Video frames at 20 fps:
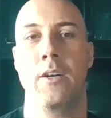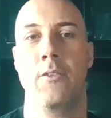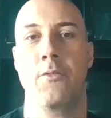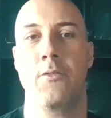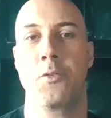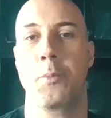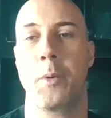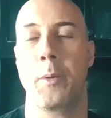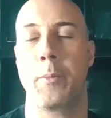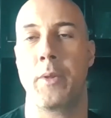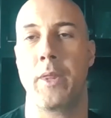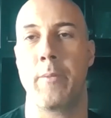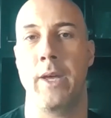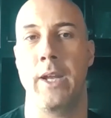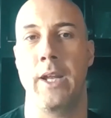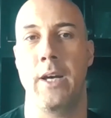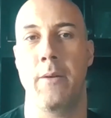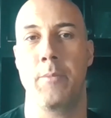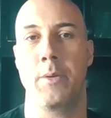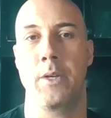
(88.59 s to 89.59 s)
for people that
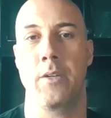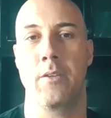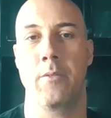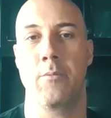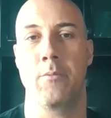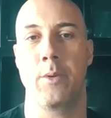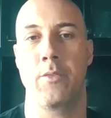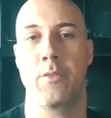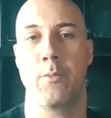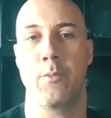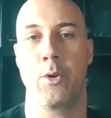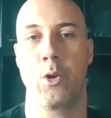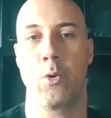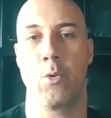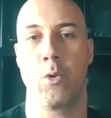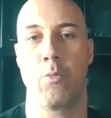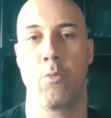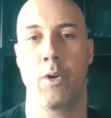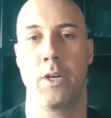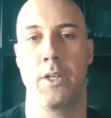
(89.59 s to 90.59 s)
may not be familiar
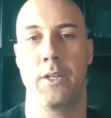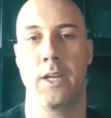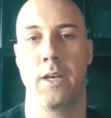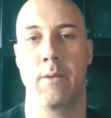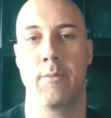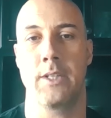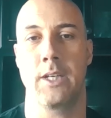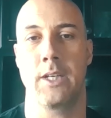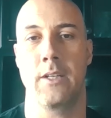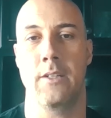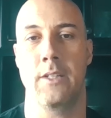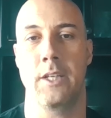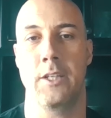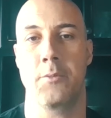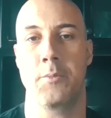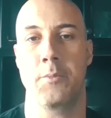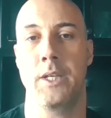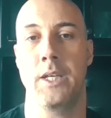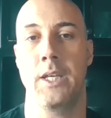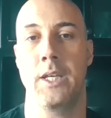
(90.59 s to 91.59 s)
with what Amazon
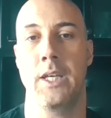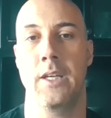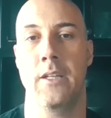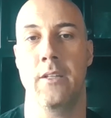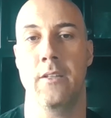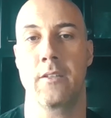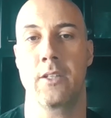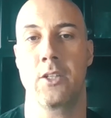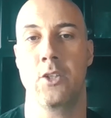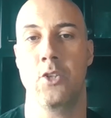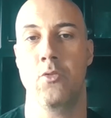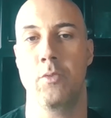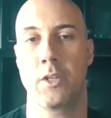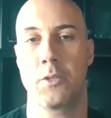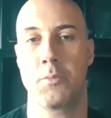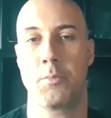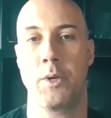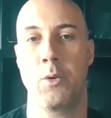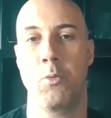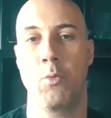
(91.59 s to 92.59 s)
DSP is, can you
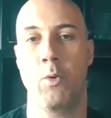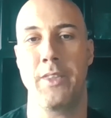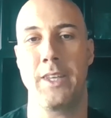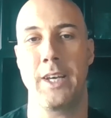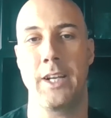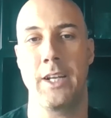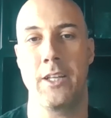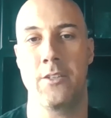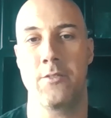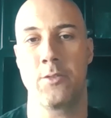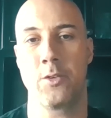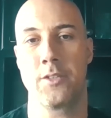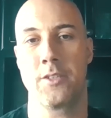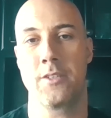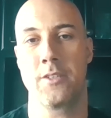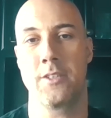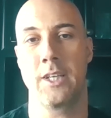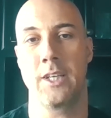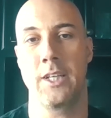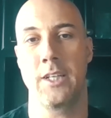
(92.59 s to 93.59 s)
explain what that is
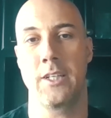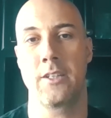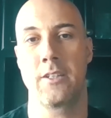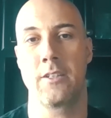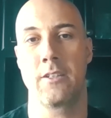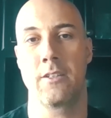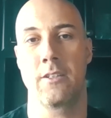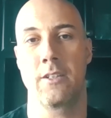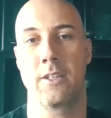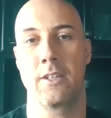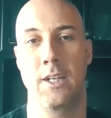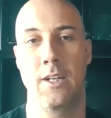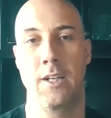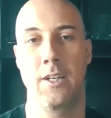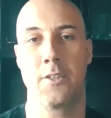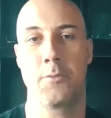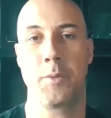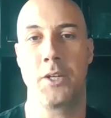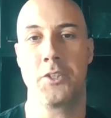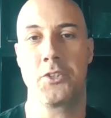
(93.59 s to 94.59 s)
versus like
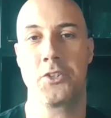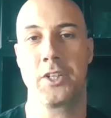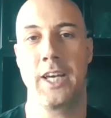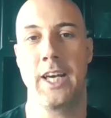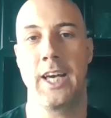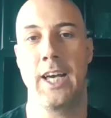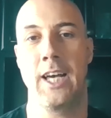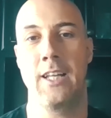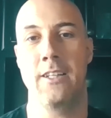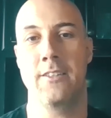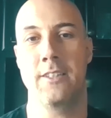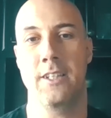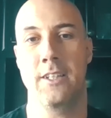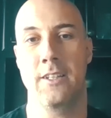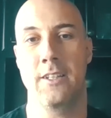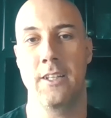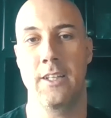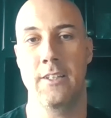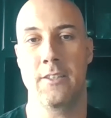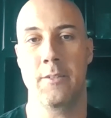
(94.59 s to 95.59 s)
sponsored ads
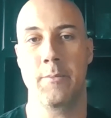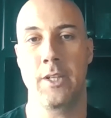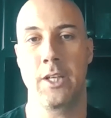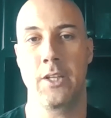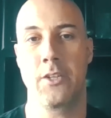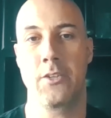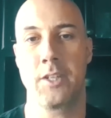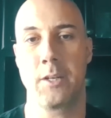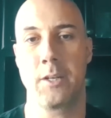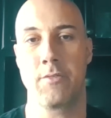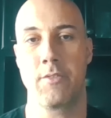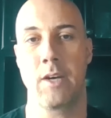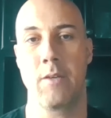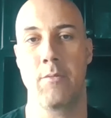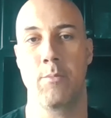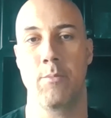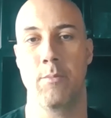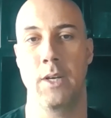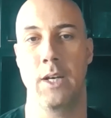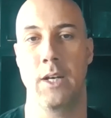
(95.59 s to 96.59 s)
and some of the other types of
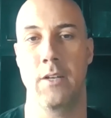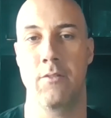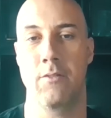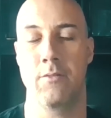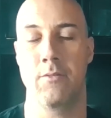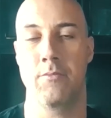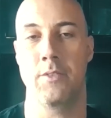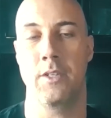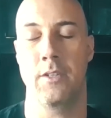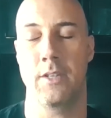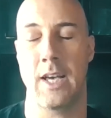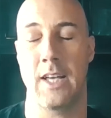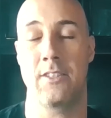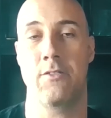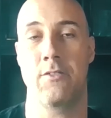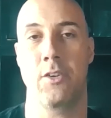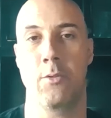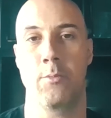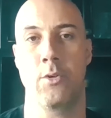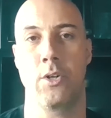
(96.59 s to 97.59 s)
ads
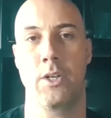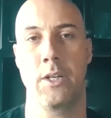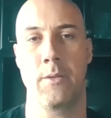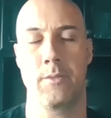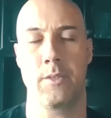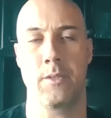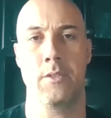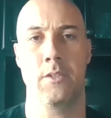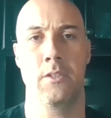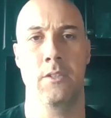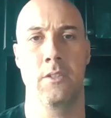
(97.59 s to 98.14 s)
available on Amazon?